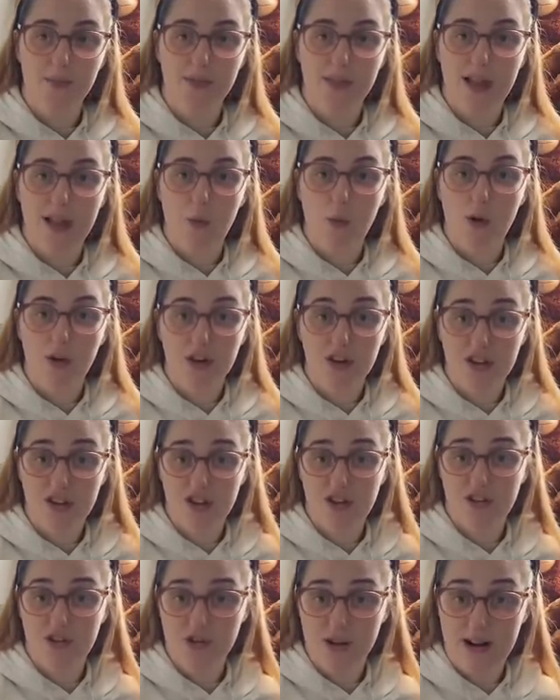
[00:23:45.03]
They wanted
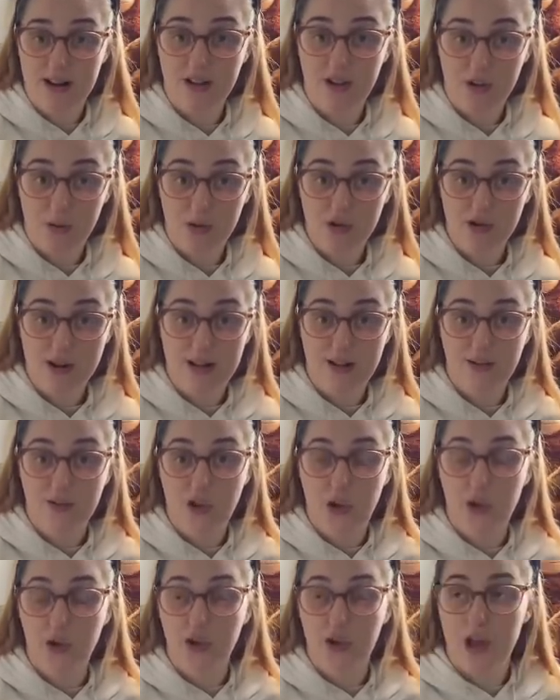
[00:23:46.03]
to do a
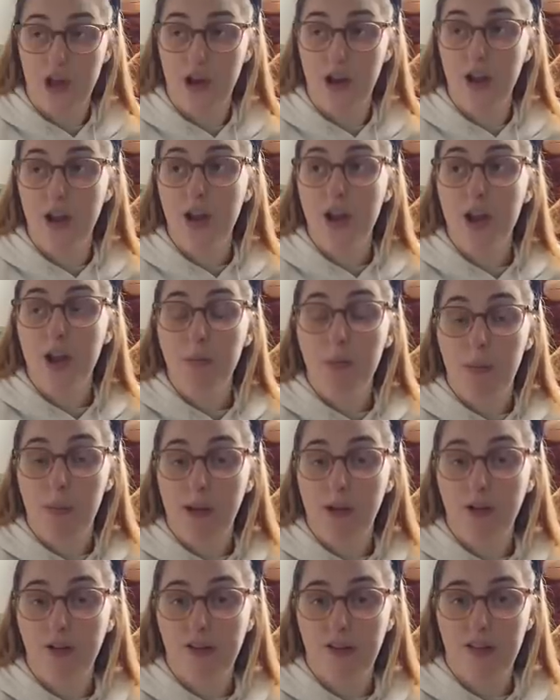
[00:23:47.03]
transfusion, but
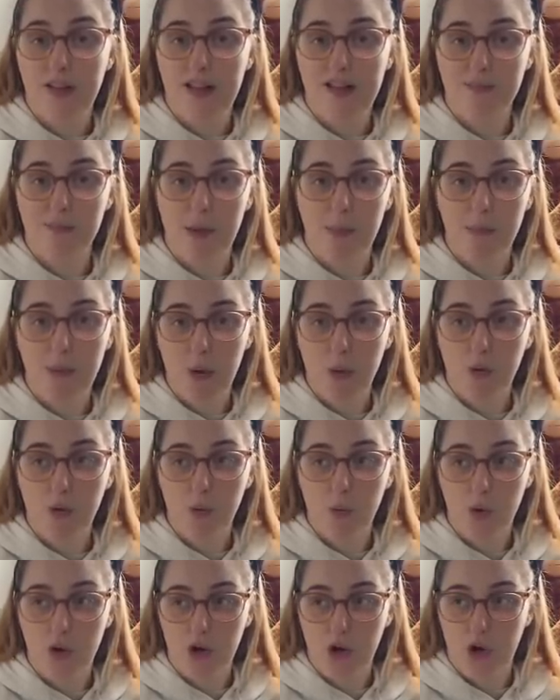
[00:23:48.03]
because of this, my
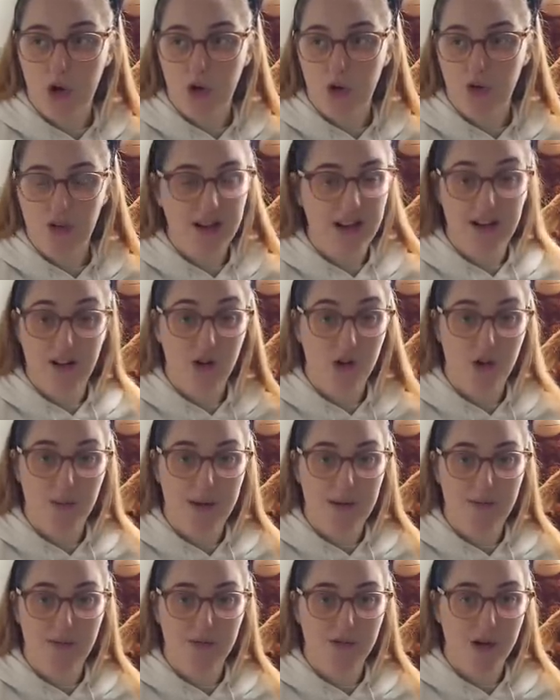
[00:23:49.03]
milk didn't come
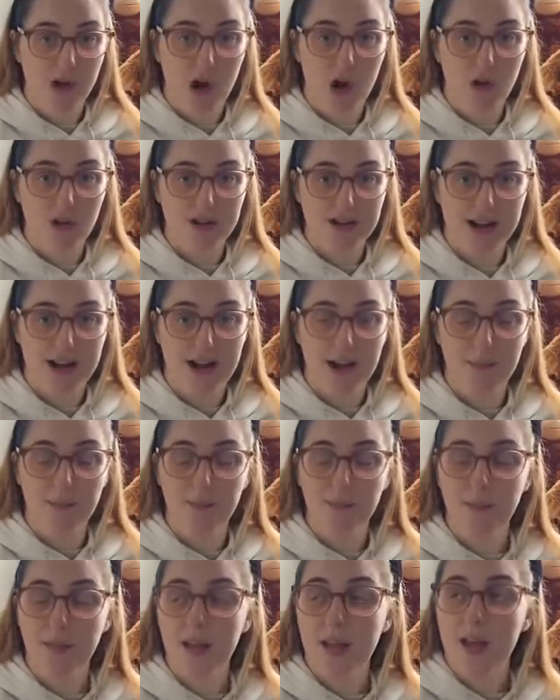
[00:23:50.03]
in for a long time.
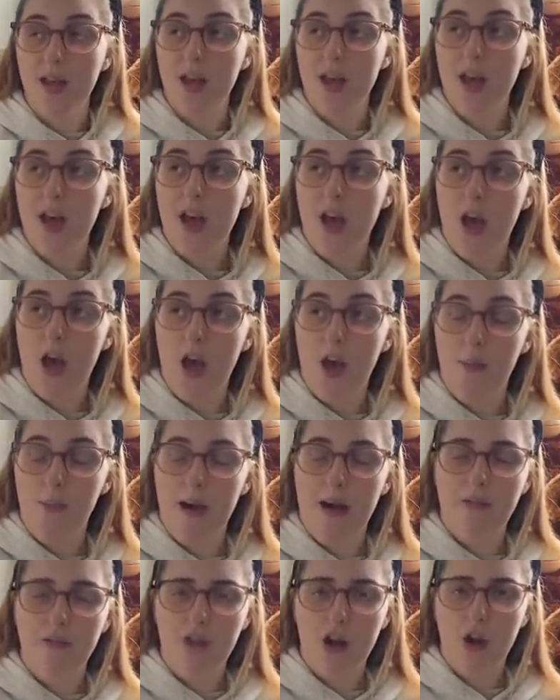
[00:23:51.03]

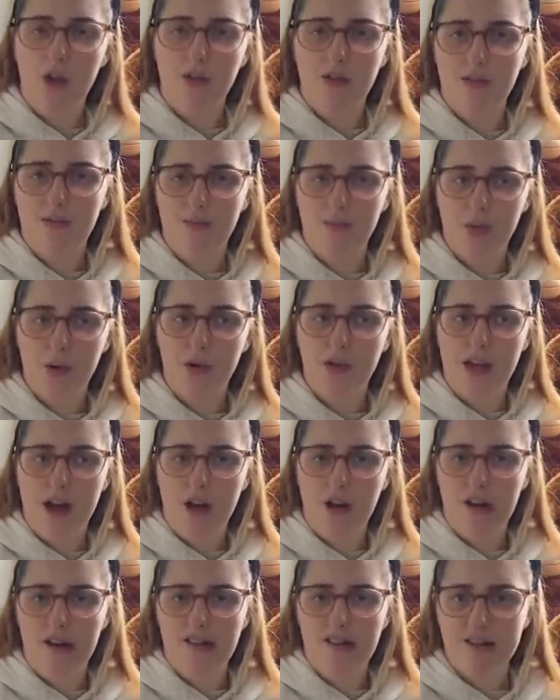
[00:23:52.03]
I've put that
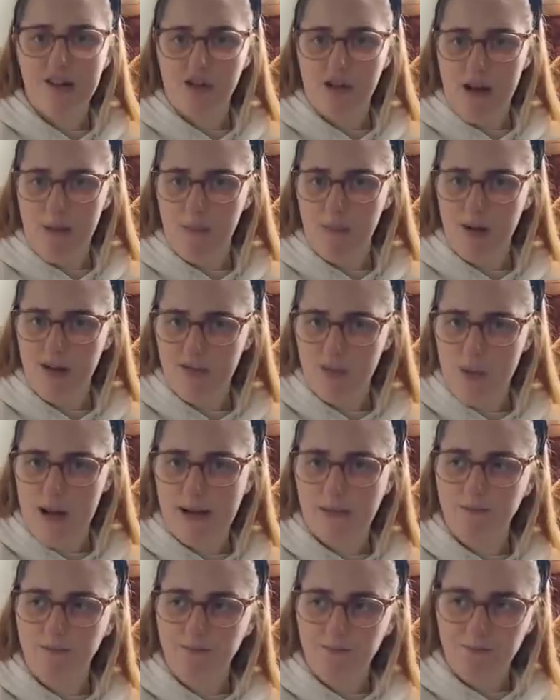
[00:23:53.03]
on Instagram as
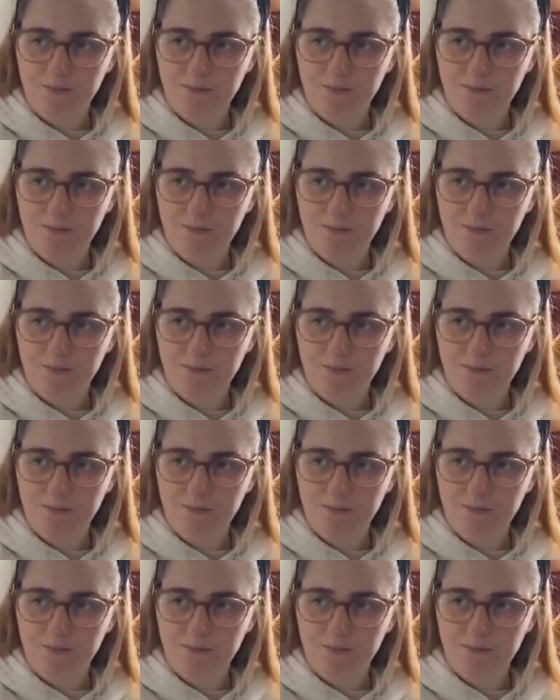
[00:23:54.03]
well.